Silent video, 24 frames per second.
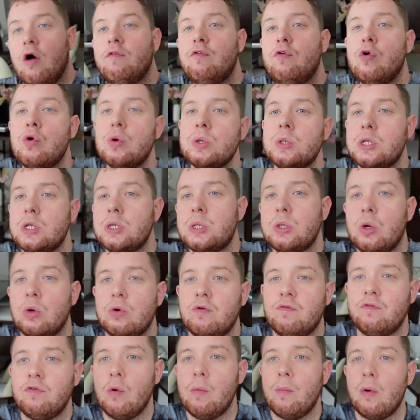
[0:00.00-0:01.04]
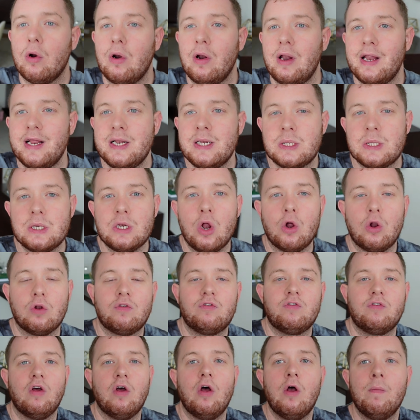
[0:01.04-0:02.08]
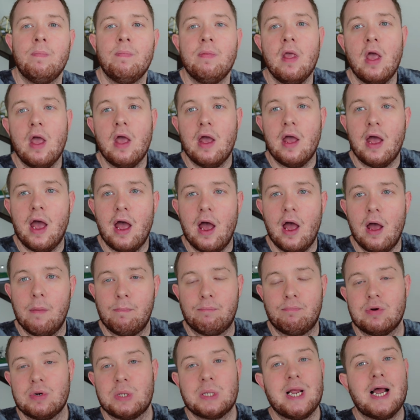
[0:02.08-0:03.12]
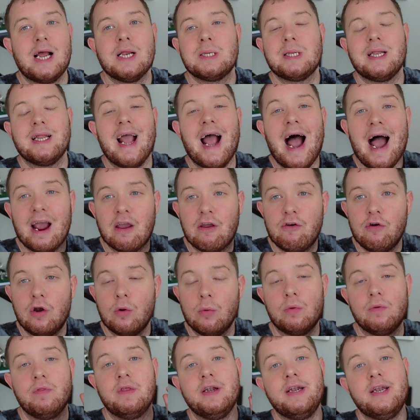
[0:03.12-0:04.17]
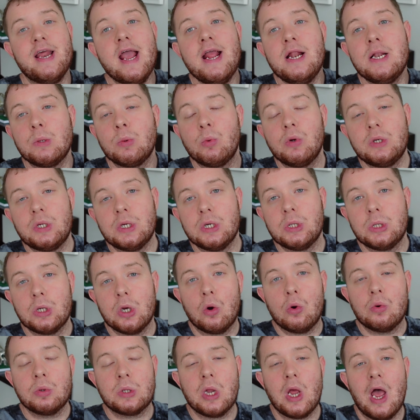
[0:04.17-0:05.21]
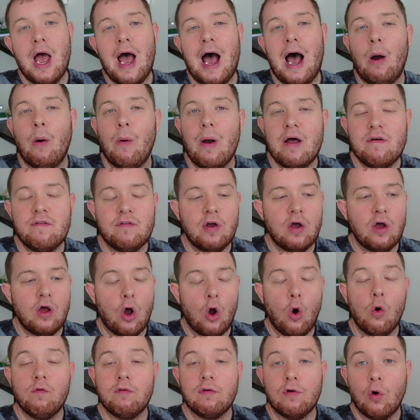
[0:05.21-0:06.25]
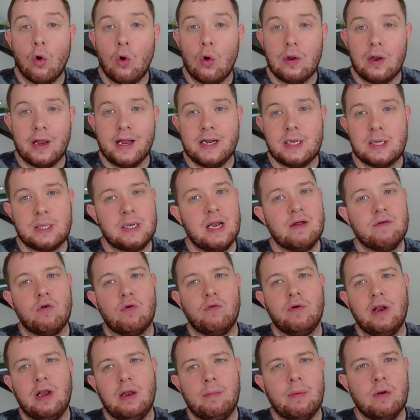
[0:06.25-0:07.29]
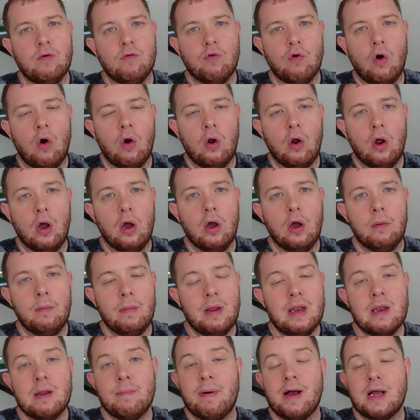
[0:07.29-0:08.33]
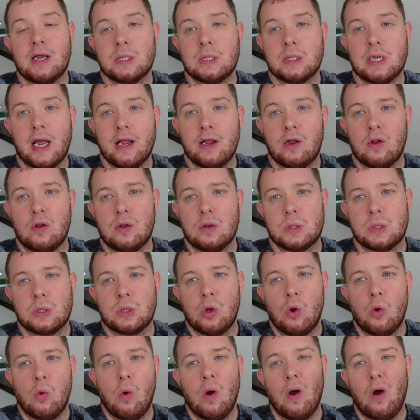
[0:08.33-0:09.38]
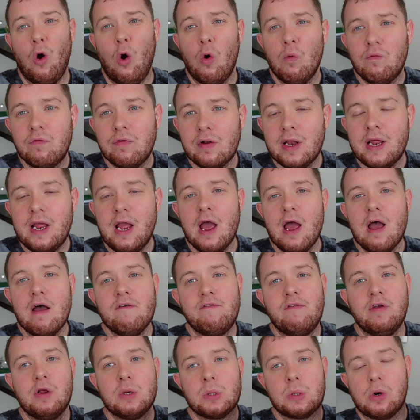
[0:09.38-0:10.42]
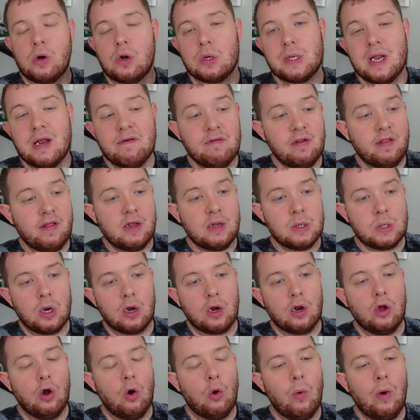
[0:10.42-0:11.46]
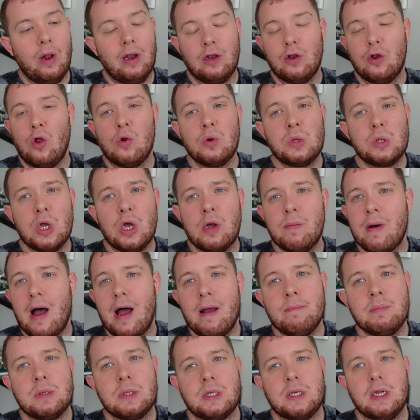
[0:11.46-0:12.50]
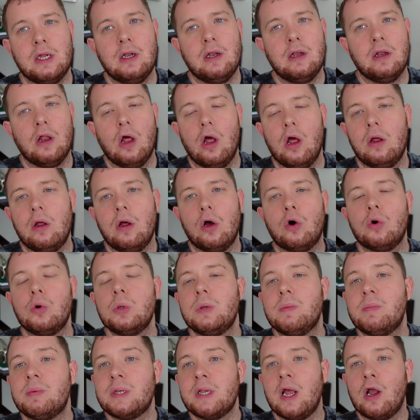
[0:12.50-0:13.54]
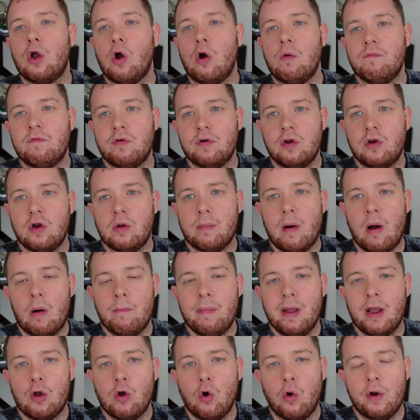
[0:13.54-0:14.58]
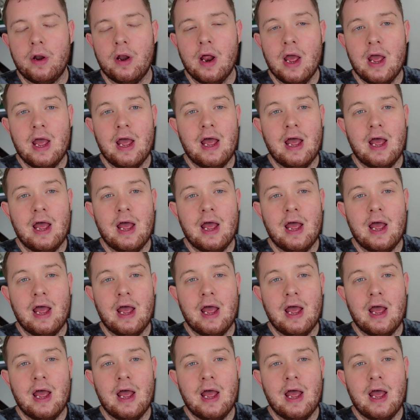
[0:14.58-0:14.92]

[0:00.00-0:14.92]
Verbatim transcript: Of course, the stock to flow model, it's not, um, precisely accurate with the dates which it shows. However, overall, it's never really been wrong um, in the past cycles. So hopefully, fingers crossed, everything is going to go well. Long term, I'm still 100% uh, confident about Bitcoin